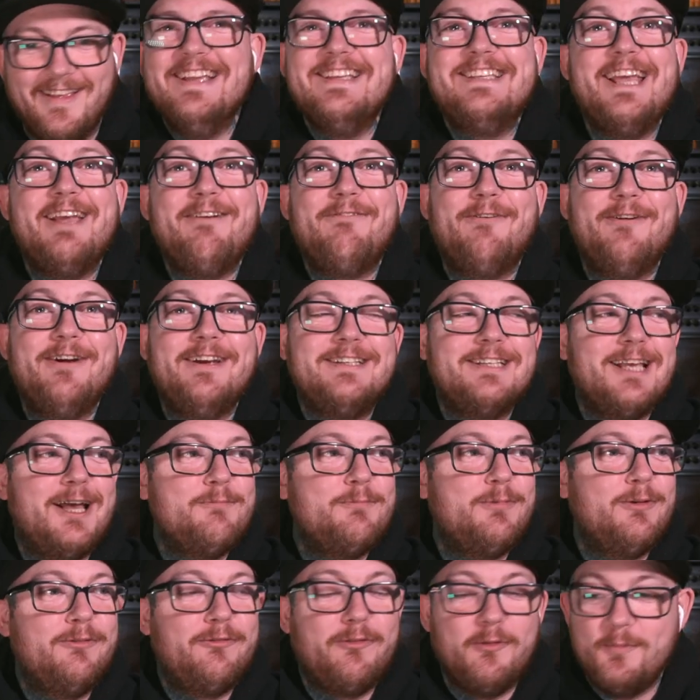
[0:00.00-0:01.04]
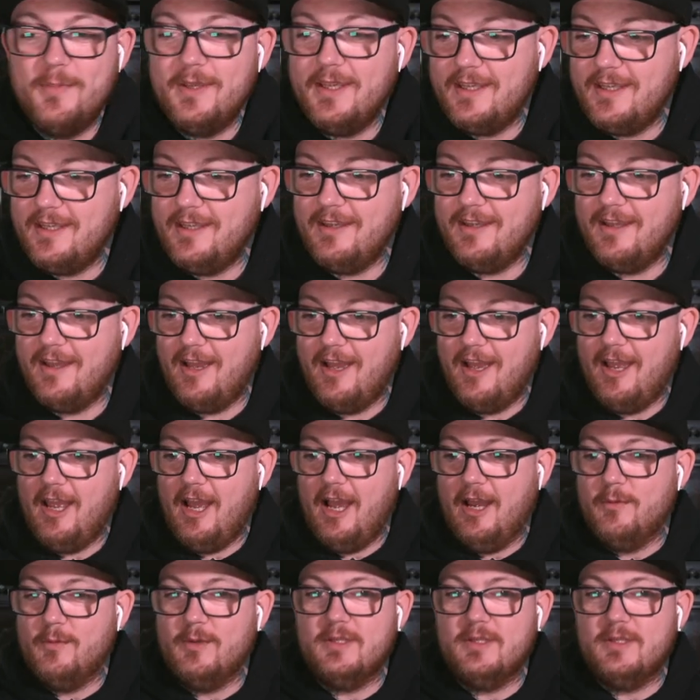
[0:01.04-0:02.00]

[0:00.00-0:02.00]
Say, for example, for me, I,